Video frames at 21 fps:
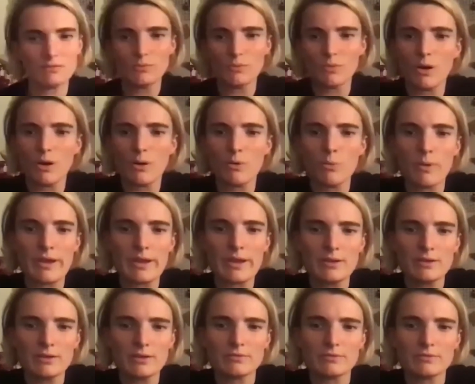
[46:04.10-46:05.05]

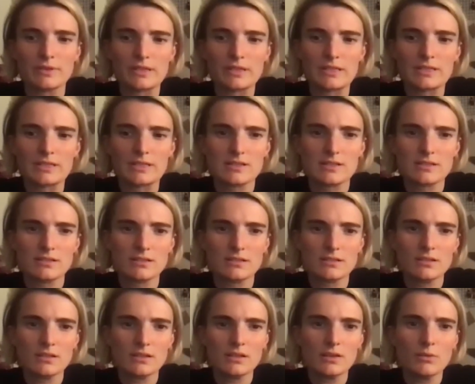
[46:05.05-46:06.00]
aware of
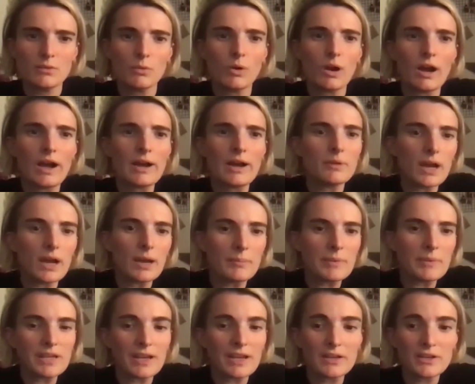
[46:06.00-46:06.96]
this. I
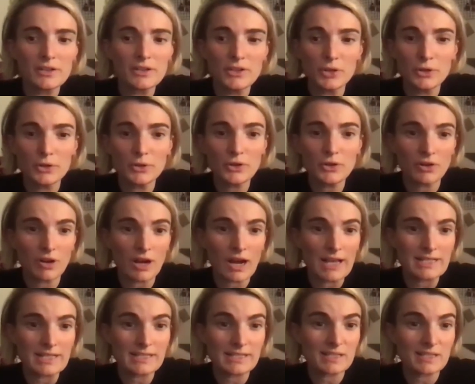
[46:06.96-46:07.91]
don't know
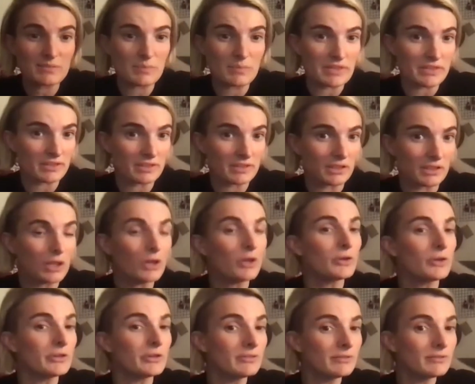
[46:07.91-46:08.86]
Christ's method
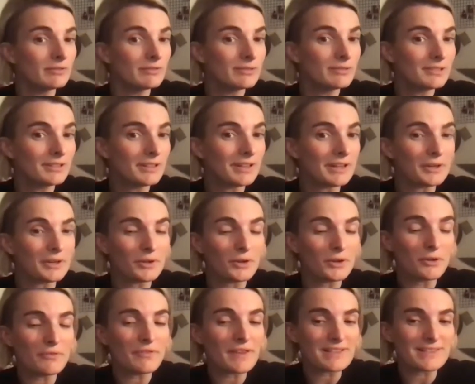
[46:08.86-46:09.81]
alone. I don't know if that's